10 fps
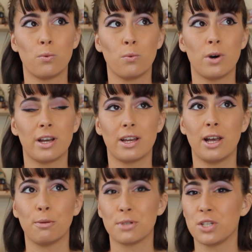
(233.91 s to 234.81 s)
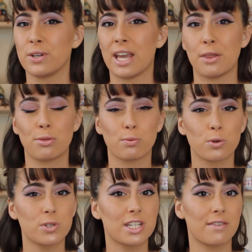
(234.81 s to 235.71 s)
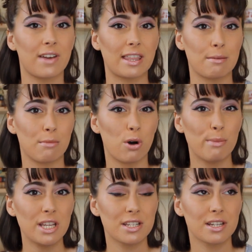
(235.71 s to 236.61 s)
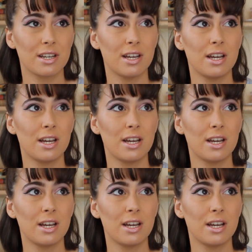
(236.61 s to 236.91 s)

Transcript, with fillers: what helps you get through stuff at the moment.